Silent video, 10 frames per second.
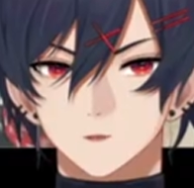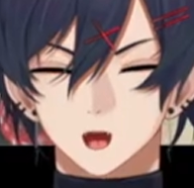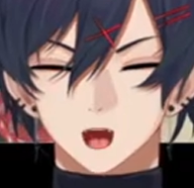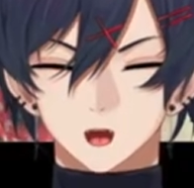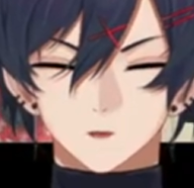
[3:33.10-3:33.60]

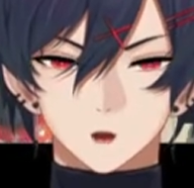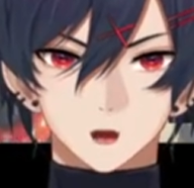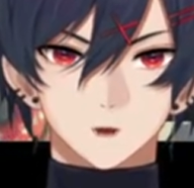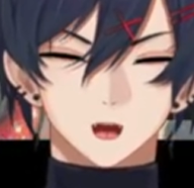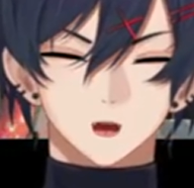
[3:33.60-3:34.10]
anyways,
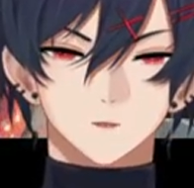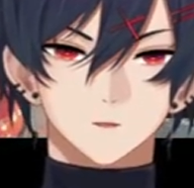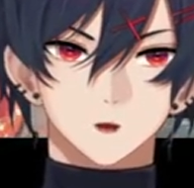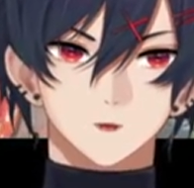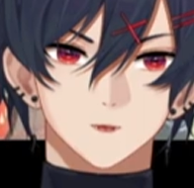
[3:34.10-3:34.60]

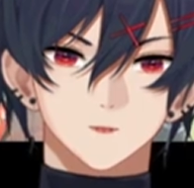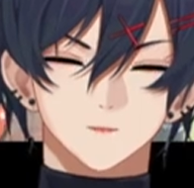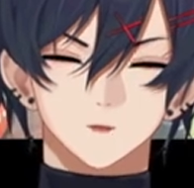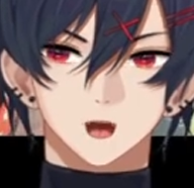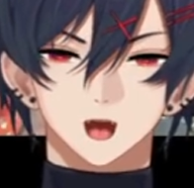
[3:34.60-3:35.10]

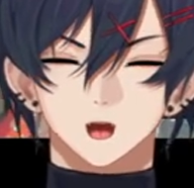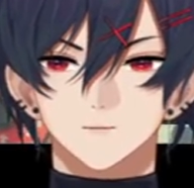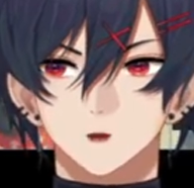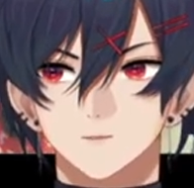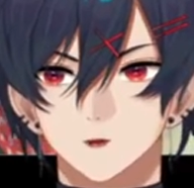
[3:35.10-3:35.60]
the
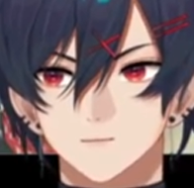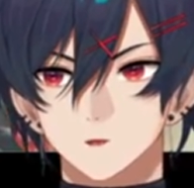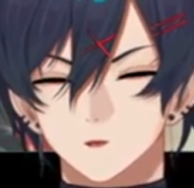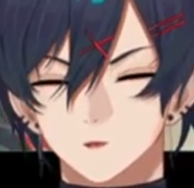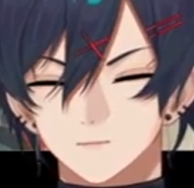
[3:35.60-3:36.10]
animation was
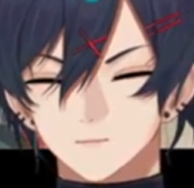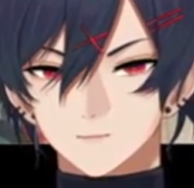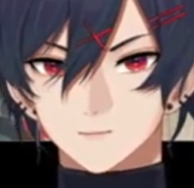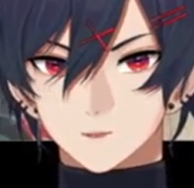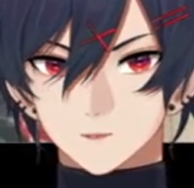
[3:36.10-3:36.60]
good.
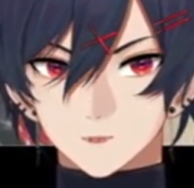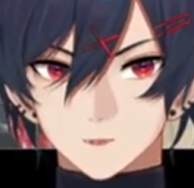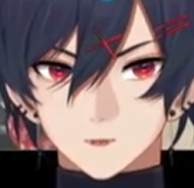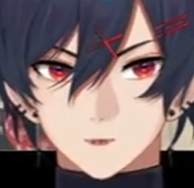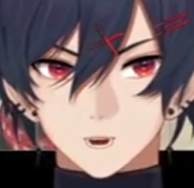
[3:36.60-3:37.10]

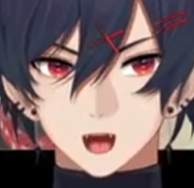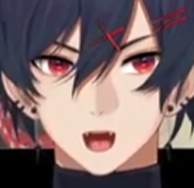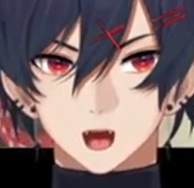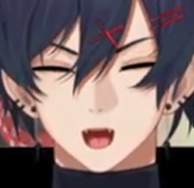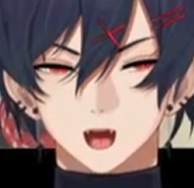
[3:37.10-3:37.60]

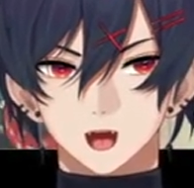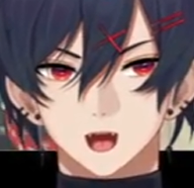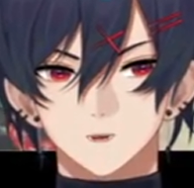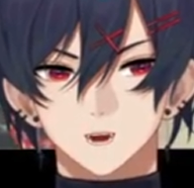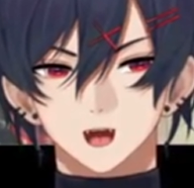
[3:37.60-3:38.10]

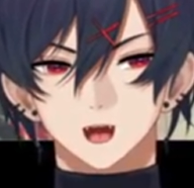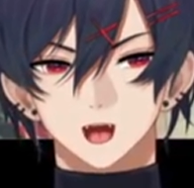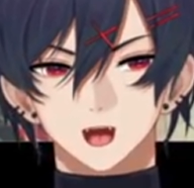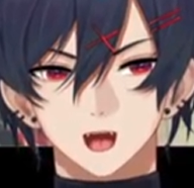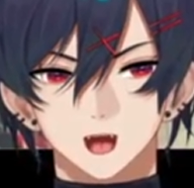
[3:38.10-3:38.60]
And
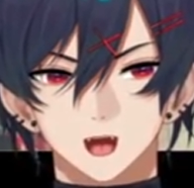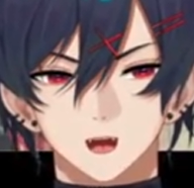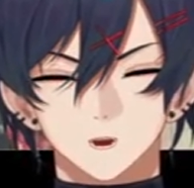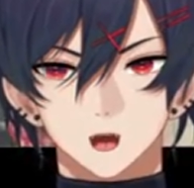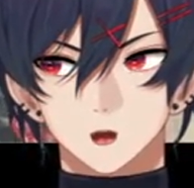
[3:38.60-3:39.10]

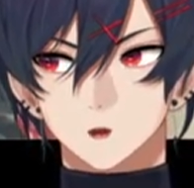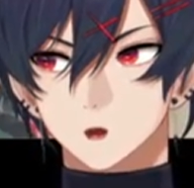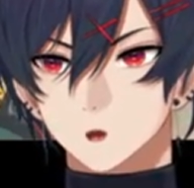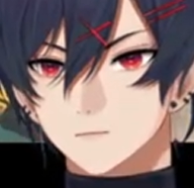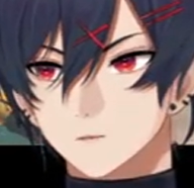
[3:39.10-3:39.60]
yes, as
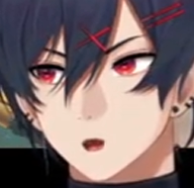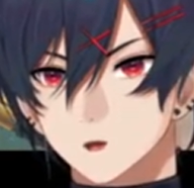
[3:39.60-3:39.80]
always,